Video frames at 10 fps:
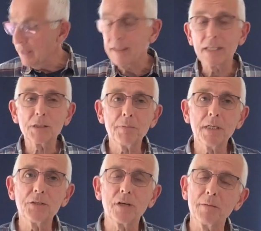that
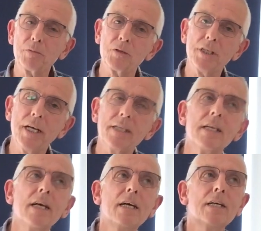spice rack project
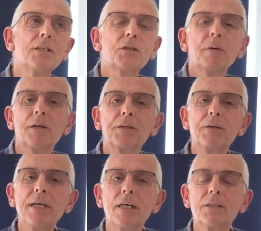to about
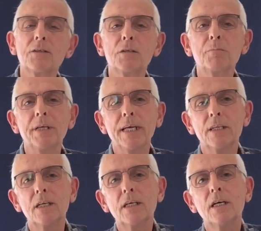300
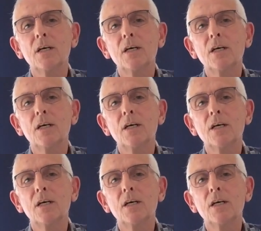beginner